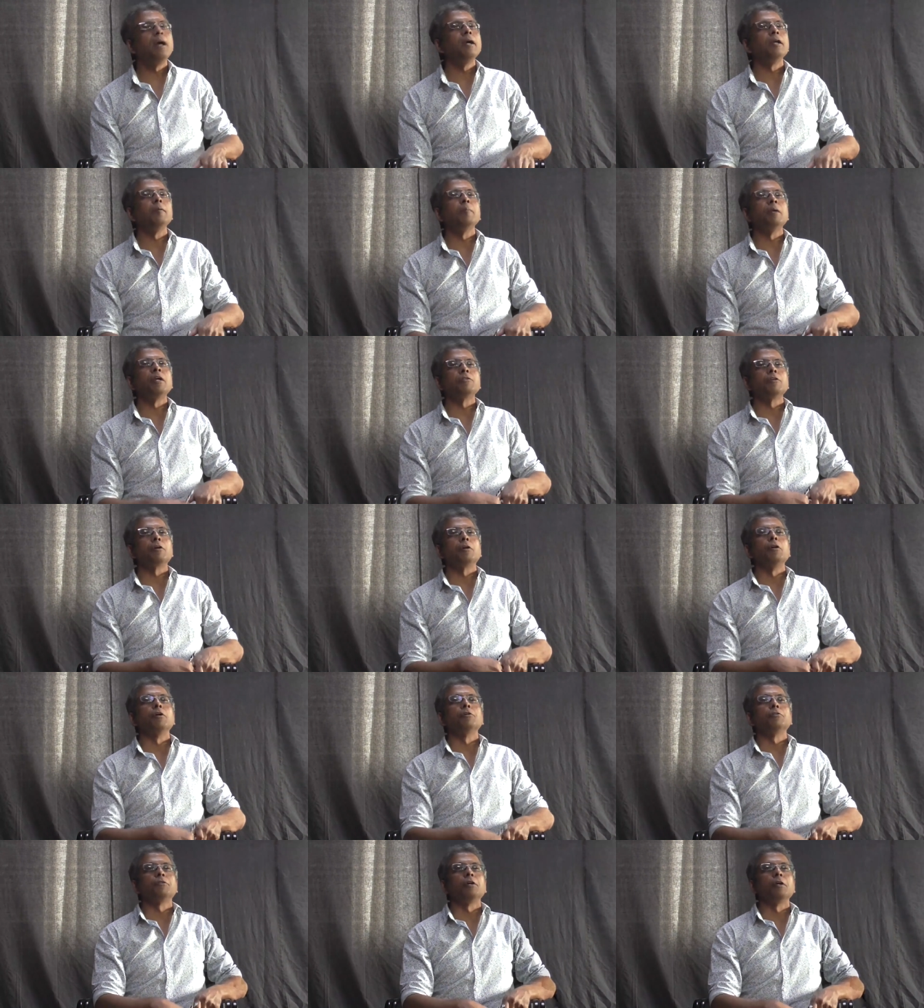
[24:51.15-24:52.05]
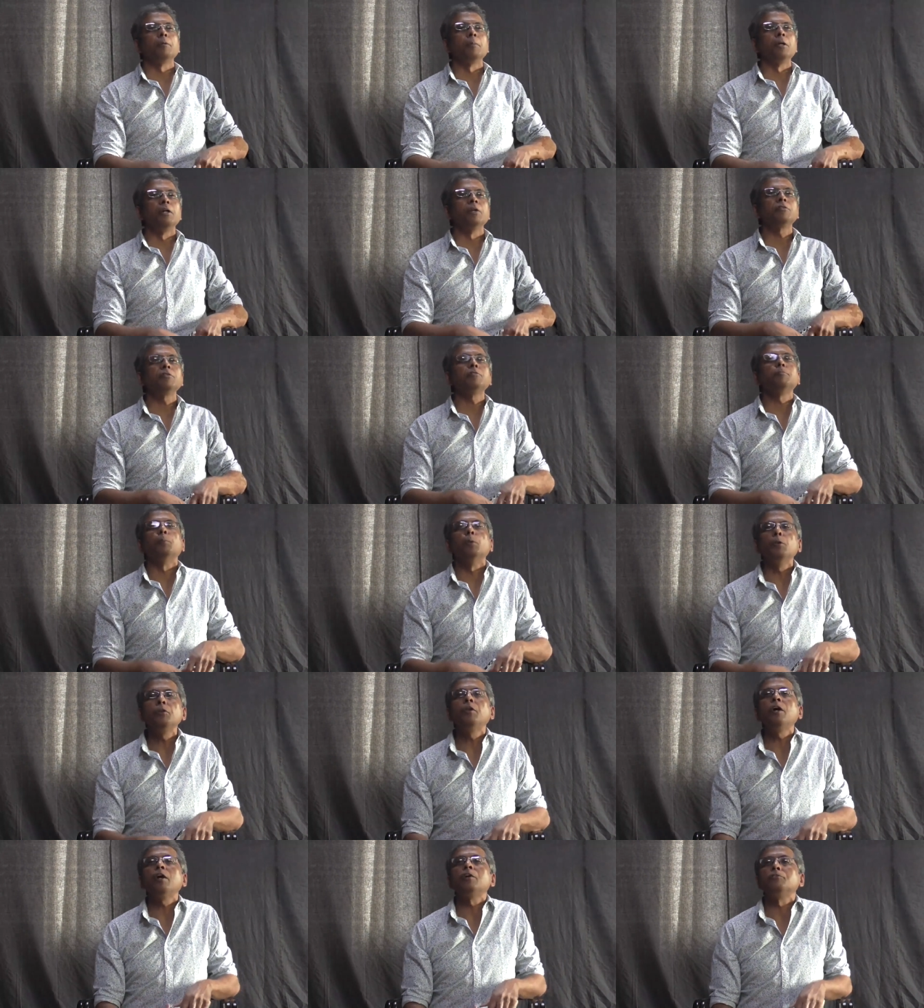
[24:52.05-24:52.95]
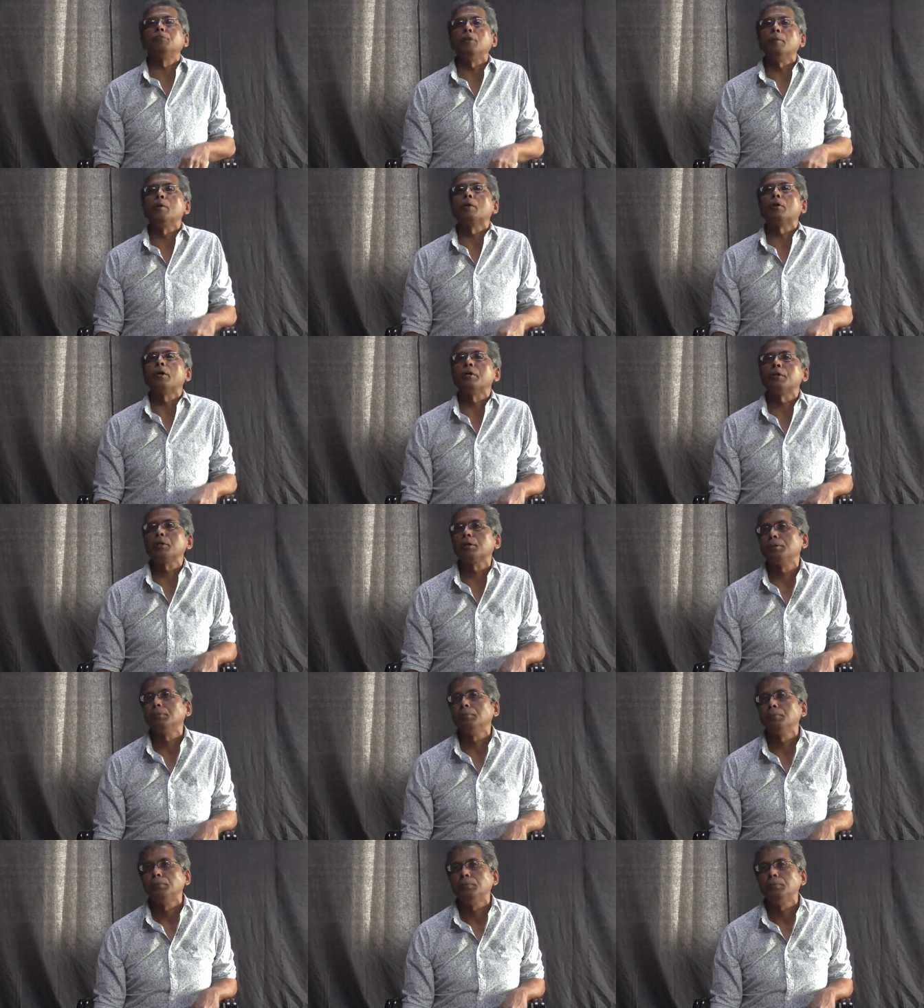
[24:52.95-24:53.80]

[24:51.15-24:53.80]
And he makes a clear statement. He says Buddha is democratic,